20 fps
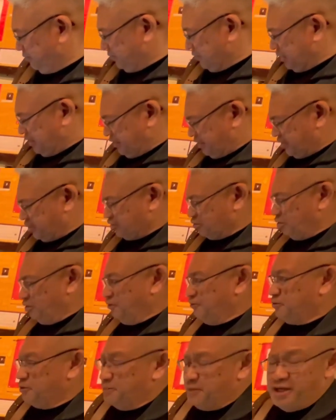it
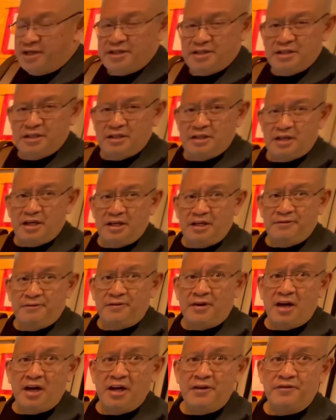served from
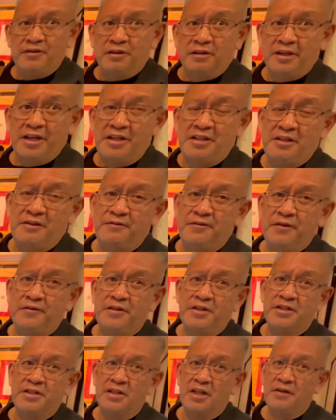1895 till
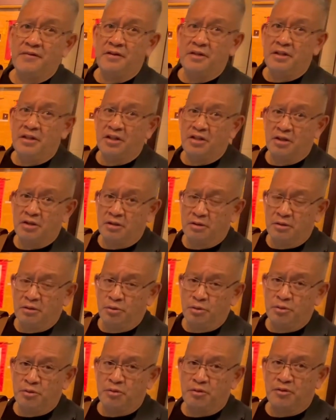1957
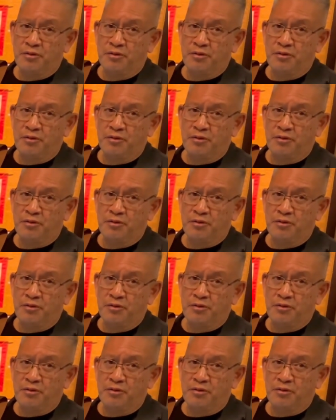until